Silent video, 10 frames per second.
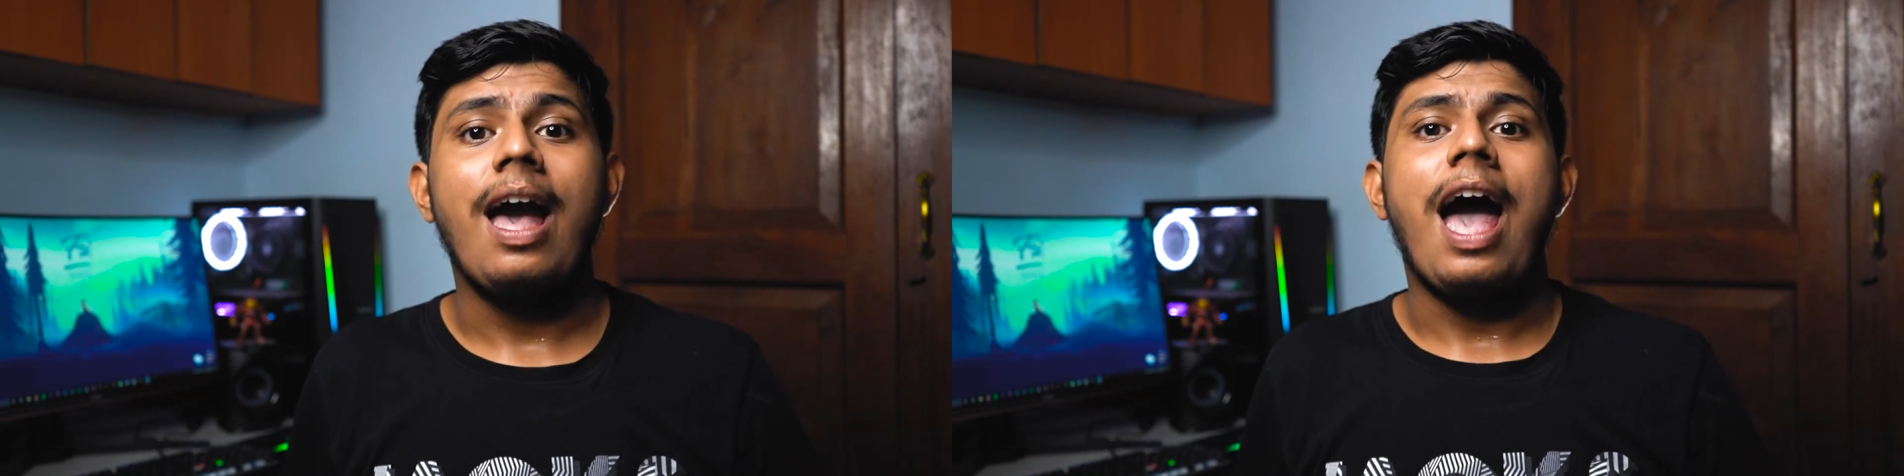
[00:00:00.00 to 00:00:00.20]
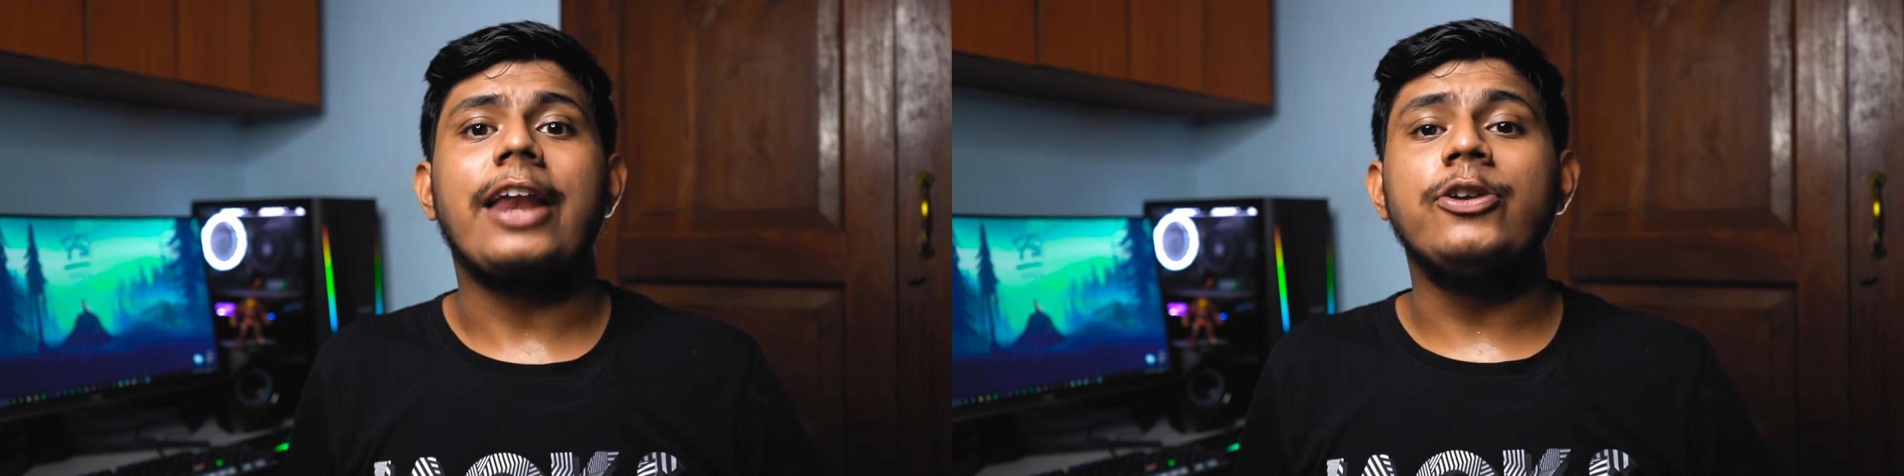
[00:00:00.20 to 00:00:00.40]

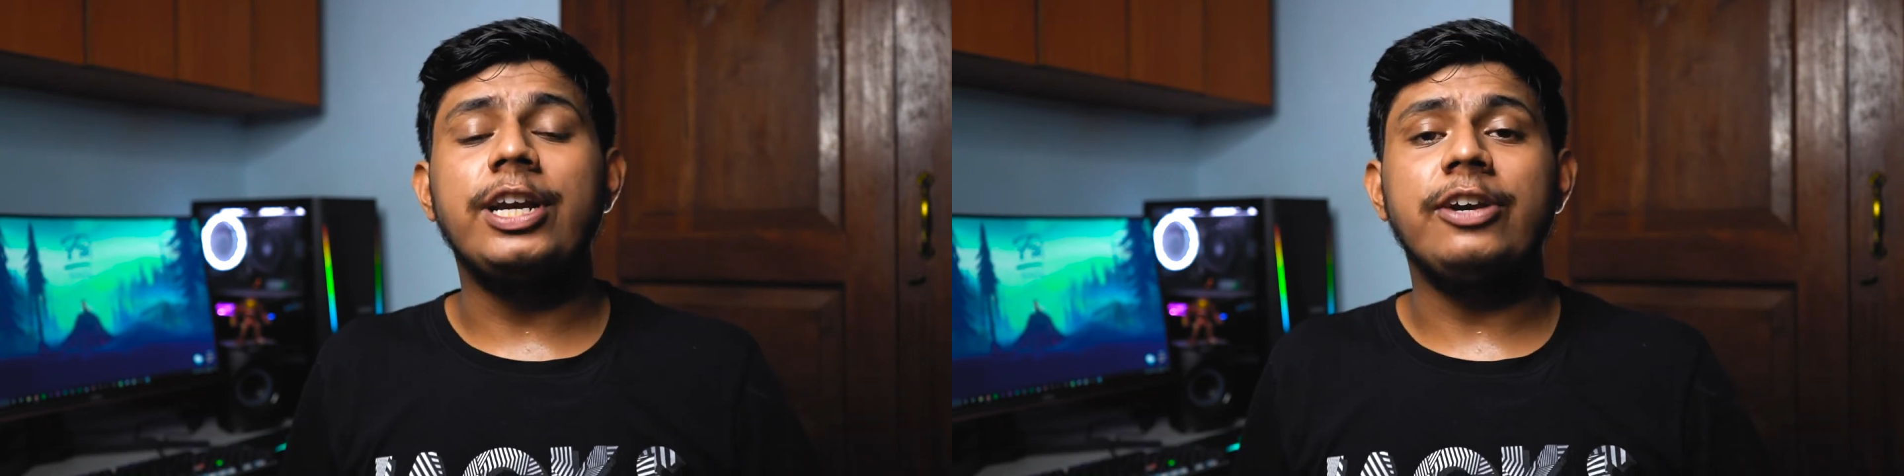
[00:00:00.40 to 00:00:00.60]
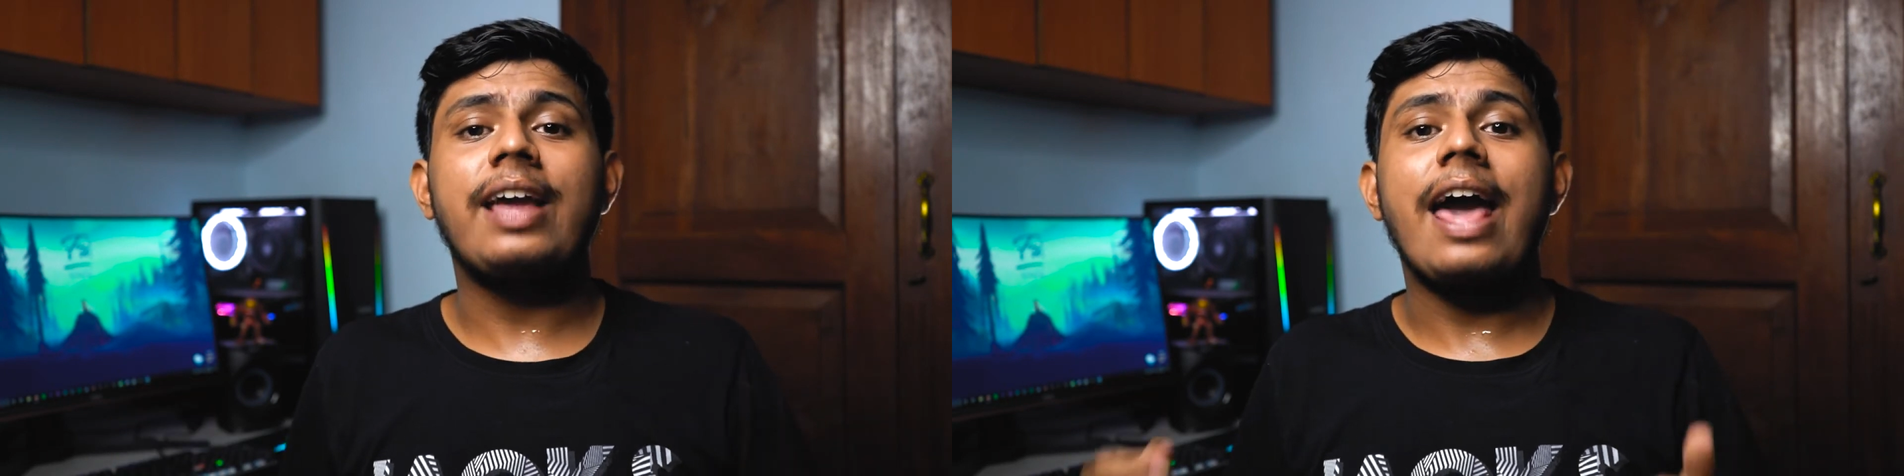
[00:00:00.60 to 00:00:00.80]
and you need
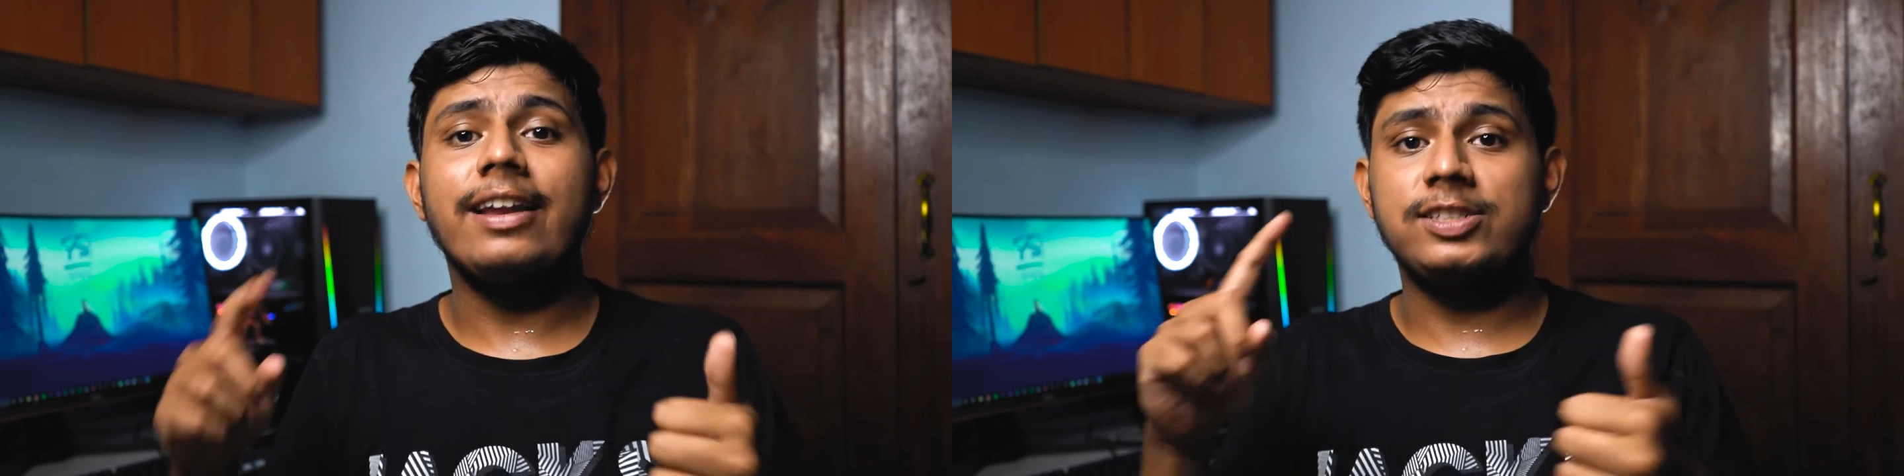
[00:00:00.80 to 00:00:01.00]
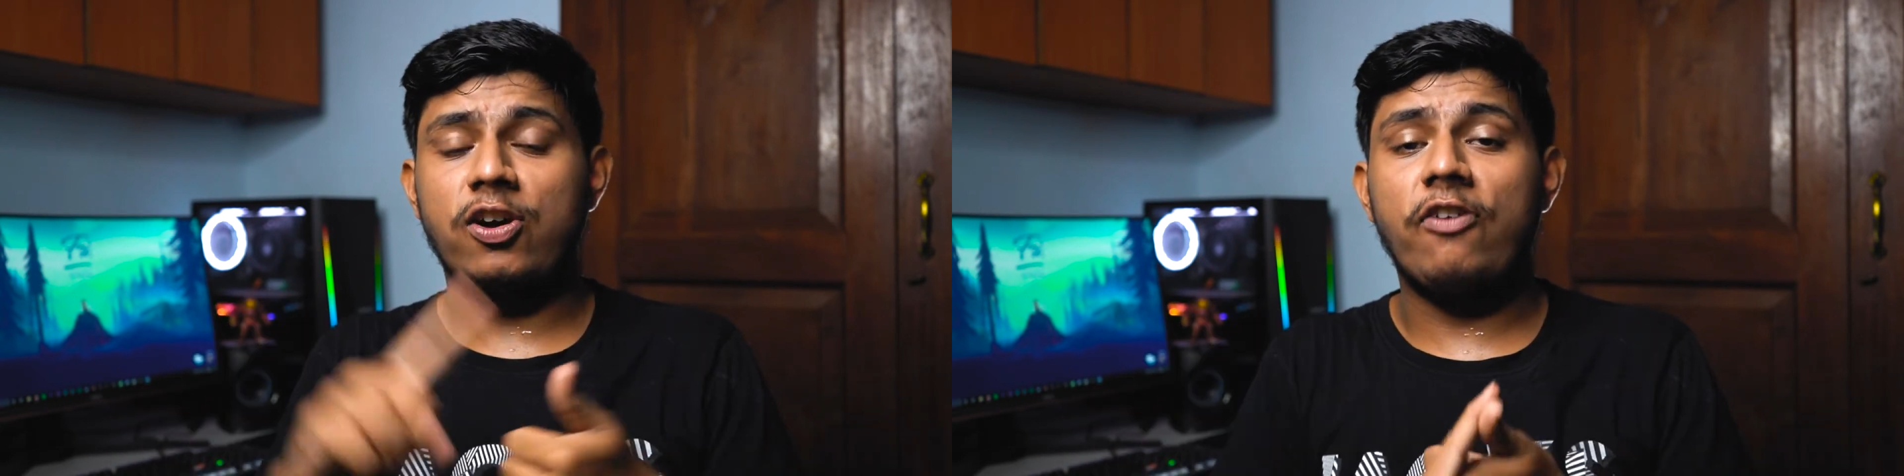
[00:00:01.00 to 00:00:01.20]
to carry a
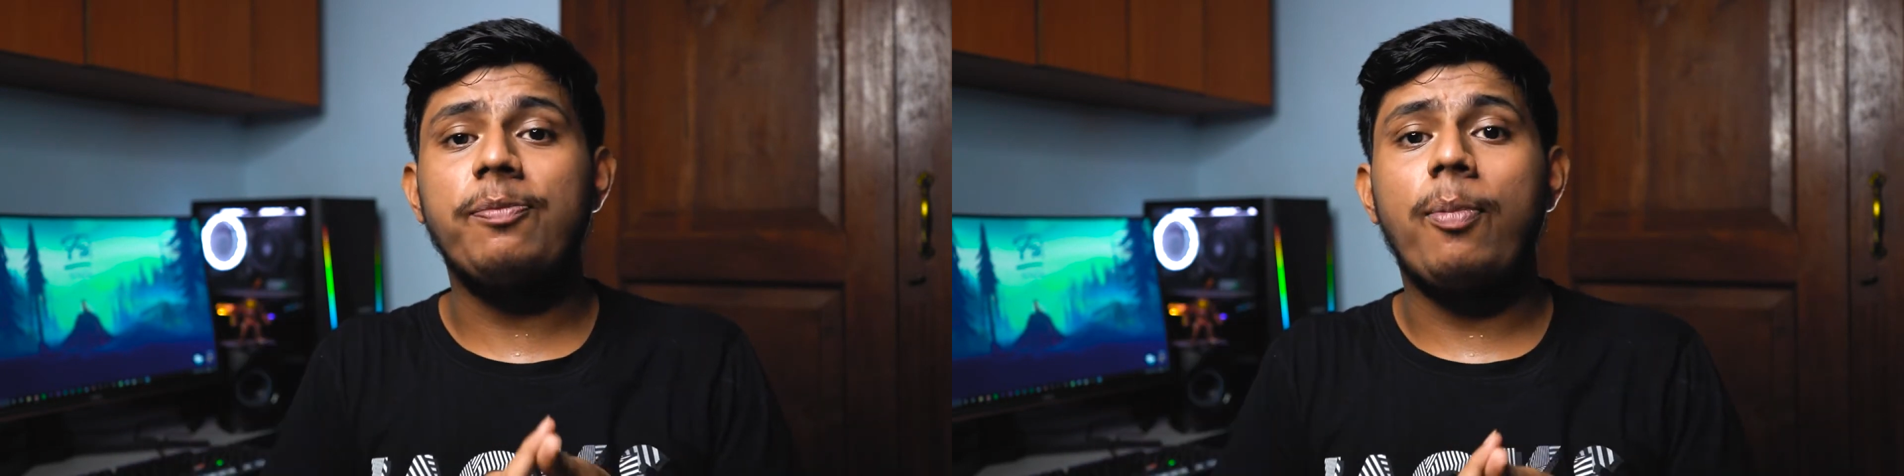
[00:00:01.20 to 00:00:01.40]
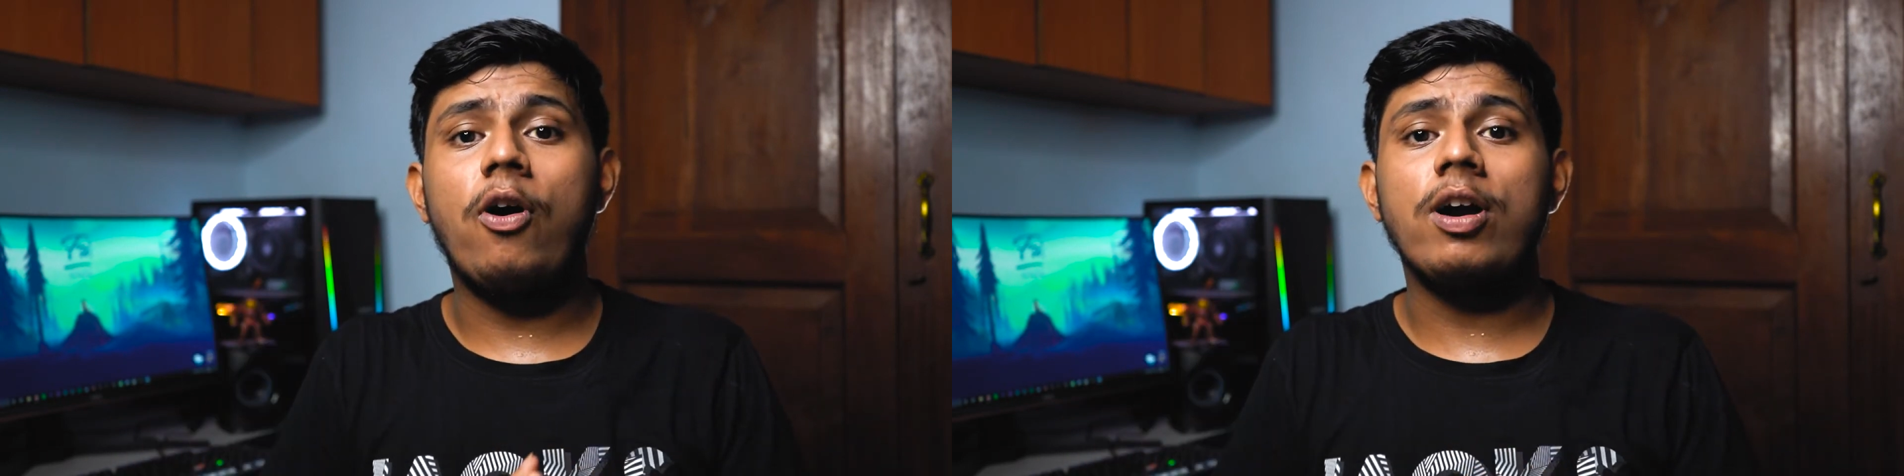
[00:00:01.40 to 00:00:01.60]

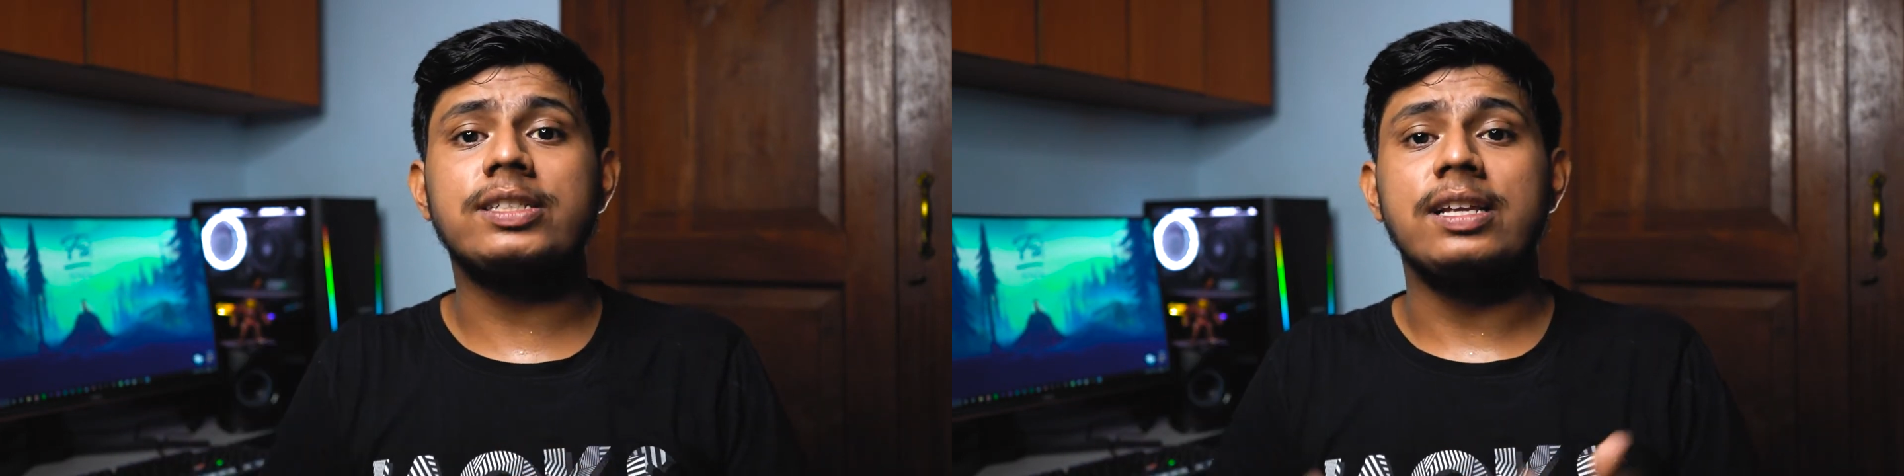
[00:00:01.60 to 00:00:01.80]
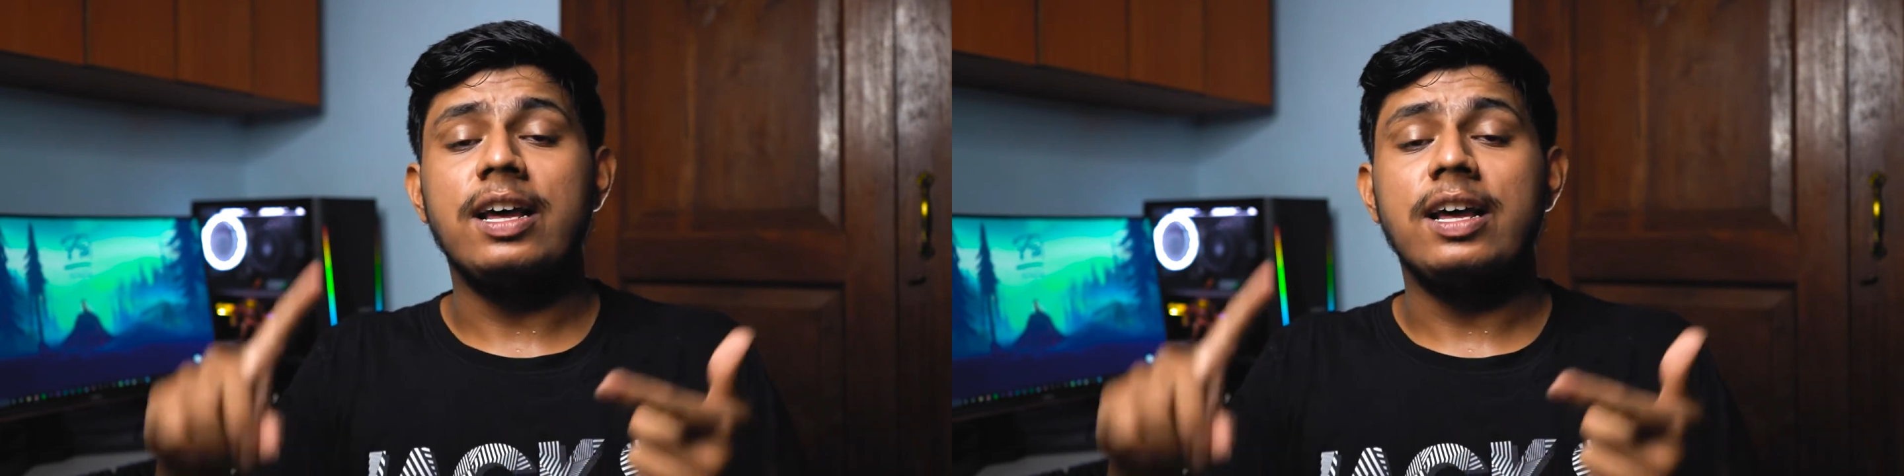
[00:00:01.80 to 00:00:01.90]
softbox,